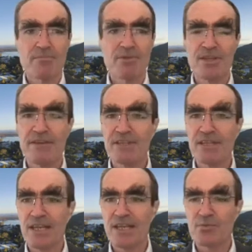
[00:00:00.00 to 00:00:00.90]
But
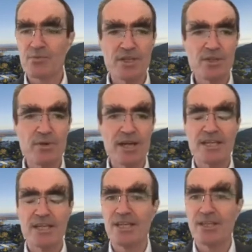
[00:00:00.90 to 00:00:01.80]
nevertheless, when you are
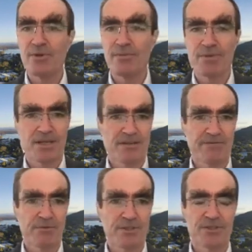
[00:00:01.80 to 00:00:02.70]
here, you are part of a
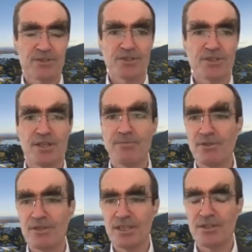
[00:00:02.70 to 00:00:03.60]
research community.